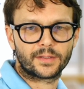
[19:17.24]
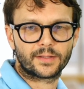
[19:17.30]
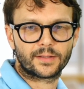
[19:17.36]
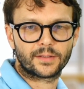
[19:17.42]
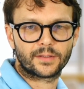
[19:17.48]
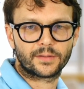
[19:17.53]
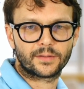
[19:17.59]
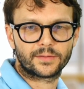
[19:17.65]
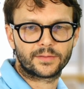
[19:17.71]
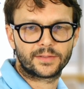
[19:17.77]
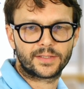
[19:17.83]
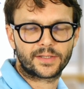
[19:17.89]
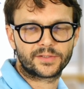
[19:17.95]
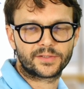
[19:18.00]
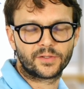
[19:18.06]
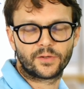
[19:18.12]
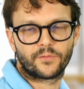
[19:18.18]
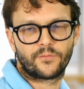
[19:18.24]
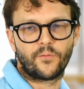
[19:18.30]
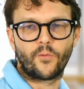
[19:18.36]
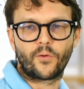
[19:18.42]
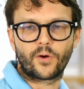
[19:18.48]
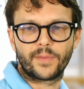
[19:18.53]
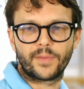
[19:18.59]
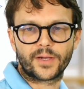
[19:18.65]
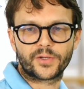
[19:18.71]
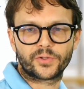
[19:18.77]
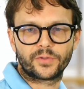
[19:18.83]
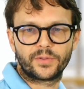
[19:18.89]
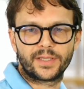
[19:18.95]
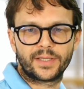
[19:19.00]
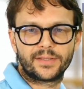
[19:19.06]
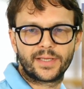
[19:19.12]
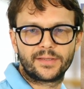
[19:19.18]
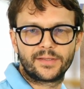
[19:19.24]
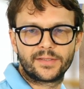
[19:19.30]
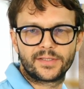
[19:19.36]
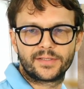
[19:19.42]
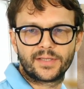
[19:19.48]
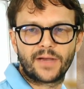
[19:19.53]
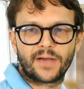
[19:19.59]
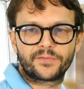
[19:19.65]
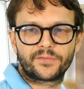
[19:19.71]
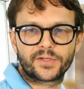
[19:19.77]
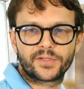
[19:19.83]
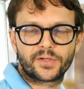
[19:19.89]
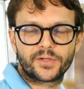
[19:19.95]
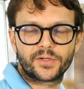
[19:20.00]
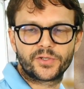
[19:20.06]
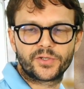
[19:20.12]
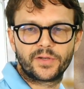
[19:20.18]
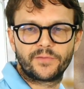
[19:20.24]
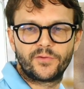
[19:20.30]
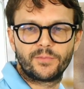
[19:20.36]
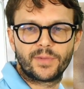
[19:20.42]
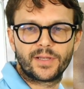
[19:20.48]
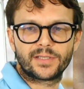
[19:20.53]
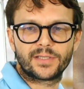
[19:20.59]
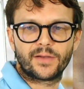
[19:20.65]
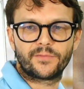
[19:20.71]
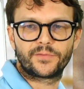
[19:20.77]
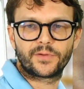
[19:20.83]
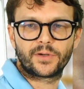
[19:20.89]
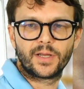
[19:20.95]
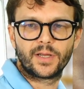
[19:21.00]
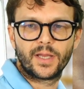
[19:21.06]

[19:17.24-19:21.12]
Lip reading: There's no form actually. And then this is after surgery, a few months after,